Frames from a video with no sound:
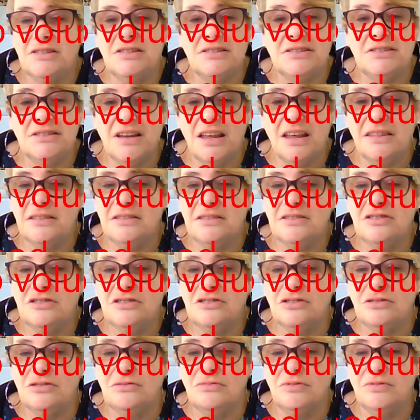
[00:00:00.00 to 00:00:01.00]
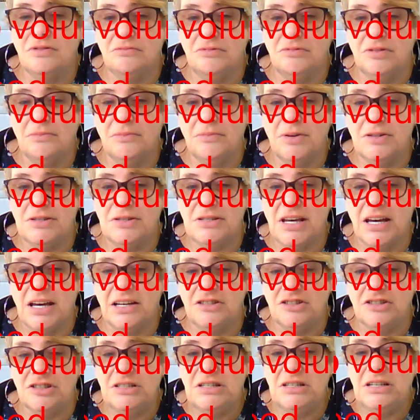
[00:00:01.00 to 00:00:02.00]
has nothing to do with the real Moe
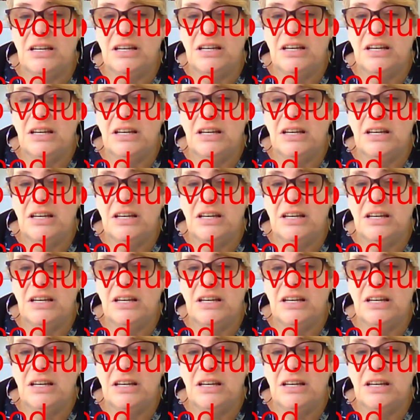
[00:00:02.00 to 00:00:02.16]
Sargi.